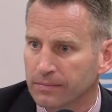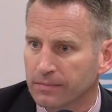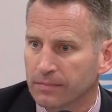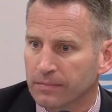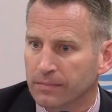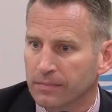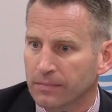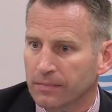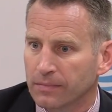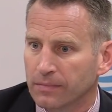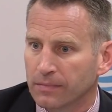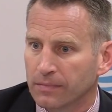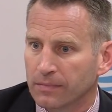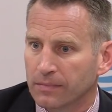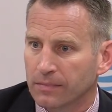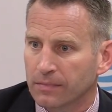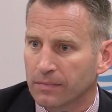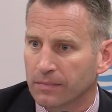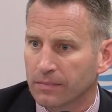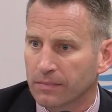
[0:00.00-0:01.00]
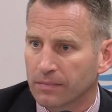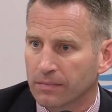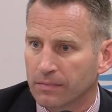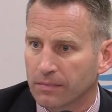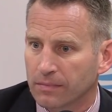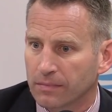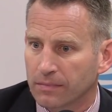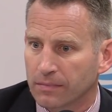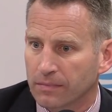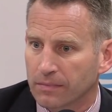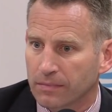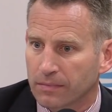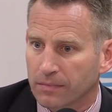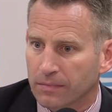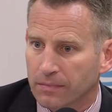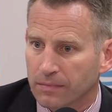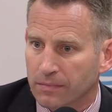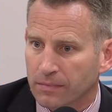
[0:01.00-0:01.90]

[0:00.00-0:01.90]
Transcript: Nothing is said.